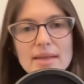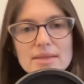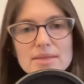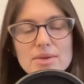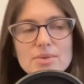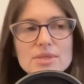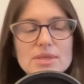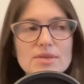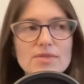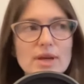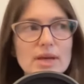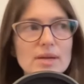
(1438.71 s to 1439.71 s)
So Steve
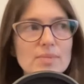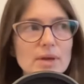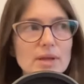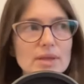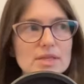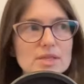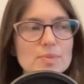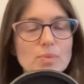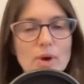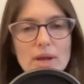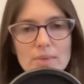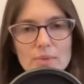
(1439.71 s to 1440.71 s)
had built
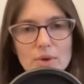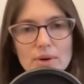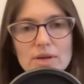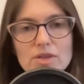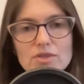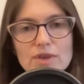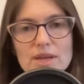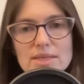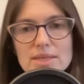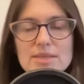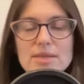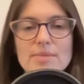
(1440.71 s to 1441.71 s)
brain computer interface
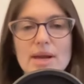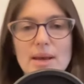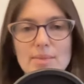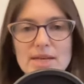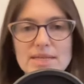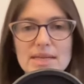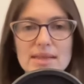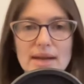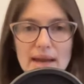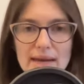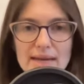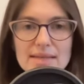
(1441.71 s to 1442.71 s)
system at MIT in the
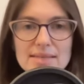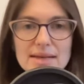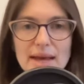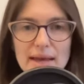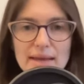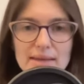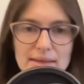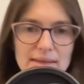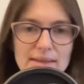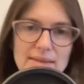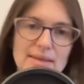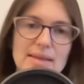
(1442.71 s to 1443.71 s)
90s, and I,
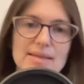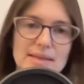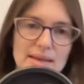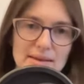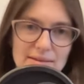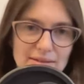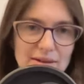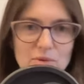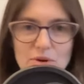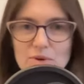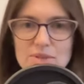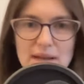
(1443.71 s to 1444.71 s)
as a you know
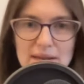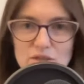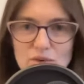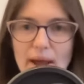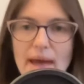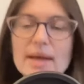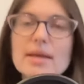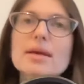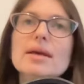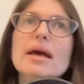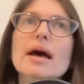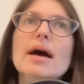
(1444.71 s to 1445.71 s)
neuroscience grad,
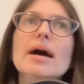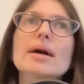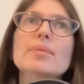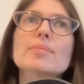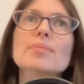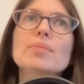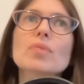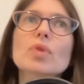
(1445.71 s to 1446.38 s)
um,